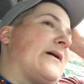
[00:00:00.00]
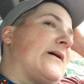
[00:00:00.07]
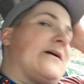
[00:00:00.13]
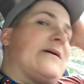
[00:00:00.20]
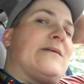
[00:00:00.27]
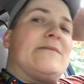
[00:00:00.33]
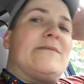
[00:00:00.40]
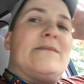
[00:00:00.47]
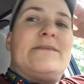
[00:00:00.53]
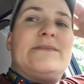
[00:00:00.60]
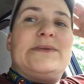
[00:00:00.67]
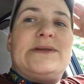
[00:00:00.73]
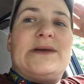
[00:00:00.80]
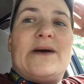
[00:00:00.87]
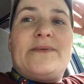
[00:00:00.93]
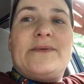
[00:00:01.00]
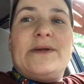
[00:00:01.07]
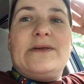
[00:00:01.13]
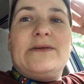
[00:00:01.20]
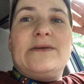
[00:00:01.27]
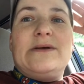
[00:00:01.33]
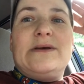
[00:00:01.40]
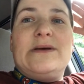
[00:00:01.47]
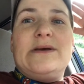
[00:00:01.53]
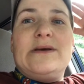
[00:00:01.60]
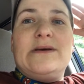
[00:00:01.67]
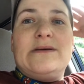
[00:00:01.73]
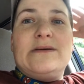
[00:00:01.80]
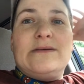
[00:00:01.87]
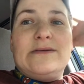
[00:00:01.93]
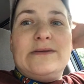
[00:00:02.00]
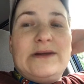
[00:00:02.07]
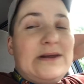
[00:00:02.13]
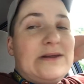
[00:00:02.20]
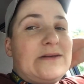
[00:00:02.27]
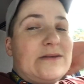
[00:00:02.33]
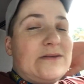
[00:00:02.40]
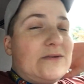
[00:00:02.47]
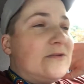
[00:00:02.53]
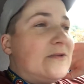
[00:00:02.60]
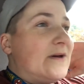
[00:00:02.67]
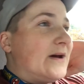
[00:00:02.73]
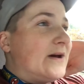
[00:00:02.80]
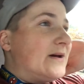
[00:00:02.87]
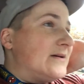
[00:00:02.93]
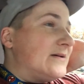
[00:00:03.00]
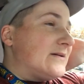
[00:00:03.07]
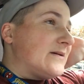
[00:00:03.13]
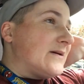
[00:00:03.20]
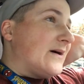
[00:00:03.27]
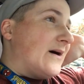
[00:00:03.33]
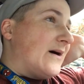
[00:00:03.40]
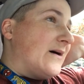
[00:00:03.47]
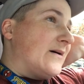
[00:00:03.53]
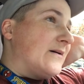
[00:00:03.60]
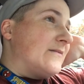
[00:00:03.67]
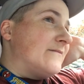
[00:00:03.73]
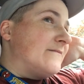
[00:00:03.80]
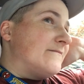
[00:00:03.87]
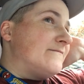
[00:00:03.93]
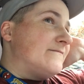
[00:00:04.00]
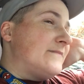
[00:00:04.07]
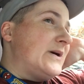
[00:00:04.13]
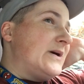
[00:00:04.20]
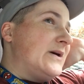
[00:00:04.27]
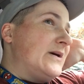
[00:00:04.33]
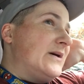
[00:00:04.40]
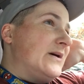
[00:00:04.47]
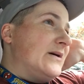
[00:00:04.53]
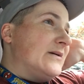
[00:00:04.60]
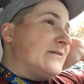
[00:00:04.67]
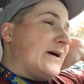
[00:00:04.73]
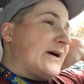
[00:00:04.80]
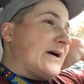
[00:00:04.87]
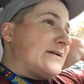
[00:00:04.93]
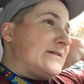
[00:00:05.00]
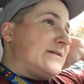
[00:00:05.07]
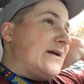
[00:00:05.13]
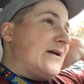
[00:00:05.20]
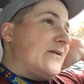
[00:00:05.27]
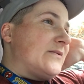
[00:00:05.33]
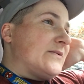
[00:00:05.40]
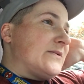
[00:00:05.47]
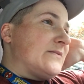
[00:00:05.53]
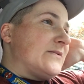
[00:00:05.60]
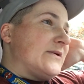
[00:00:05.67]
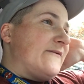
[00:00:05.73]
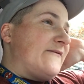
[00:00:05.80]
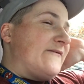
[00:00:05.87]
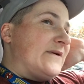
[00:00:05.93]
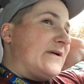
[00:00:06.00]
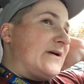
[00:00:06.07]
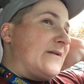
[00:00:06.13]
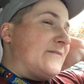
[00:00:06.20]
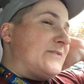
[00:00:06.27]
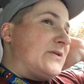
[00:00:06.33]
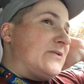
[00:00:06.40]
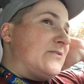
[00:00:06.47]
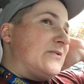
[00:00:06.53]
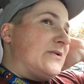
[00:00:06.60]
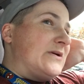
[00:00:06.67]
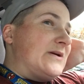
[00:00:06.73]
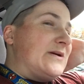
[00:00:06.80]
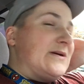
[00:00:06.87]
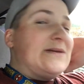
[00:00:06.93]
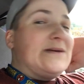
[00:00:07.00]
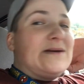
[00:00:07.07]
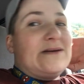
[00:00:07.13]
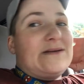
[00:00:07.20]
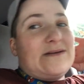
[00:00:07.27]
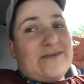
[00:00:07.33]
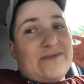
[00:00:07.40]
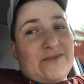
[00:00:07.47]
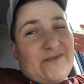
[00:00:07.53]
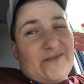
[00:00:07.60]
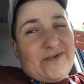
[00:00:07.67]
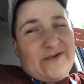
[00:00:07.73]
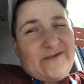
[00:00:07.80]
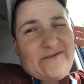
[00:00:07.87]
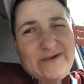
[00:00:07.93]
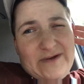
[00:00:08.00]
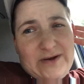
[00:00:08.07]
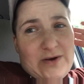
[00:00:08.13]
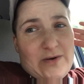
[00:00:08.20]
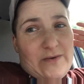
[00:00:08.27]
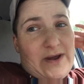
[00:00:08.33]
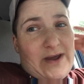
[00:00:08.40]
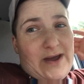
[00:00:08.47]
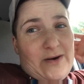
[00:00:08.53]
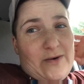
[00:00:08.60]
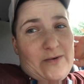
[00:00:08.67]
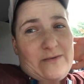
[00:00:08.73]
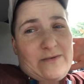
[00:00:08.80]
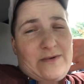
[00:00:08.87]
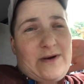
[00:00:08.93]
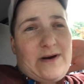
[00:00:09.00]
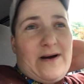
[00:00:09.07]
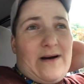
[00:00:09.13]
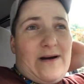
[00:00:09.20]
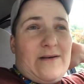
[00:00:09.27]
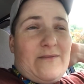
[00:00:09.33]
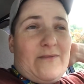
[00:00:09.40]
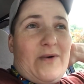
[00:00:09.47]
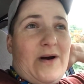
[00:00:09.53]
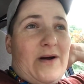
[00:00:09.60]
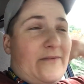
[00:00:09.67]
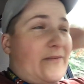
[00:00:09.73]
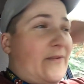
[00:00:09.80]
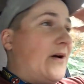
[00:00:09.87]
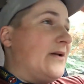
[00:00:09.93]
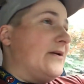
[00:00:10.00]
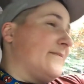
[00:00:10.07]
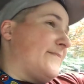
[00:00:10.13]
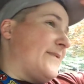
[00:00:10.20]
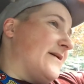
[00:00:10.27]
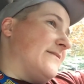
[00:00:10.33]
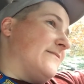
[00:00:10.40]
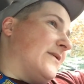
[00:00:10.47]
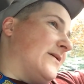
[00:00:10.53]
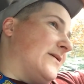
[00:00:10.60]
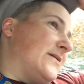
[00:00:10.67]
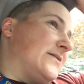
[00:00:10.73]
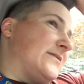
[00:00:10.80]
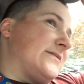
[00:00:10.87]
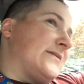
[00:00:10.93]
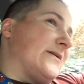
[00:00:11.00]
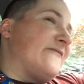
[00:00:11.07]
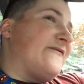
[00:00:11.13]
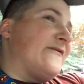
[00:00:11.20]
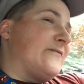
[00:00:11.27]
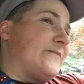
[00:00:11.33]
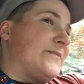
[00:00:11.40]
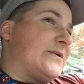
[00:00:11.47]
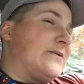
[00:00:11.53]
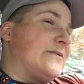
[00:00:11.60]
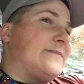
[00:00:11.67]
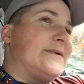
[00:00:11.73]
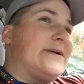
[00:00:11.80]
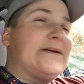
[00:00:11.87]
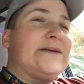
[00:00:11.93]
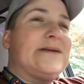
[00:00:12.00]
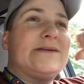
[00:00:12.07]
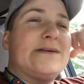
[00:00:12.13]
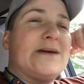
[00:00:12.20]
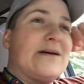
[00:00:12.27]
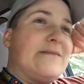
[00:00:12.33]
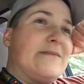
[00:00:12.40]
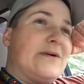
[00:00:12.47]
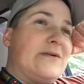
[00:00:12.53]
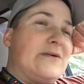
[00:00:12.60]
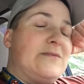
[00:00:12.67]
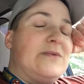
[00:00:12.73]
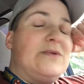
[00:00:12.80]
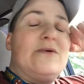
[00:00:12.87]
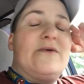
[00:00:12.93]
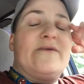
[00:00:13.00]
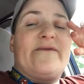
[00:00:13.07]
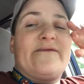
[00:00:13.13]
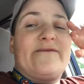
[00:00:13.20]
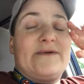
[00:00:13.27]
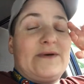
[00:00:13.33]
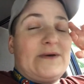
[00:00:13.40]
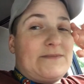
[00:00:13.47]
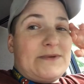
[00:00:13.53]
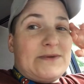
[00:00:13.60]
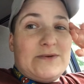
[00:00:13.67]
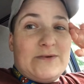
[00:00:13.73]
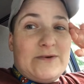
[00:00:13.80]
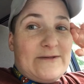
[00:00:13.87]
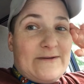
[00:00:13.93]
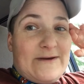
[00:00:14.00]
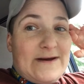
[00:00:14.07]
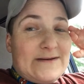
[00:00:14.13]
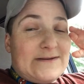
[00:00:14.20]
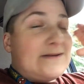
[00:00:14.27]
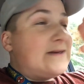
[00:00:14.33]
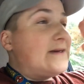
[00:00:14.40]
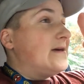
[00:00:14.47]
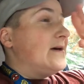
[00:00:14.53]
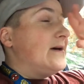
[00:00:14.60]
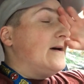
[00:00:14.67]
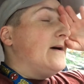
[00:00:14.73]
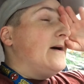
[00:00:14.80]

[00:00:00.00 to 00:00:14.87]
um, definitely need to do that. Um, like I said, I wasn't really feeling up to doing anything. Didn't really feel like going out. Um, I wanted to pay my cell phone bill, but at this time, I don't even know if I feel up to doing that.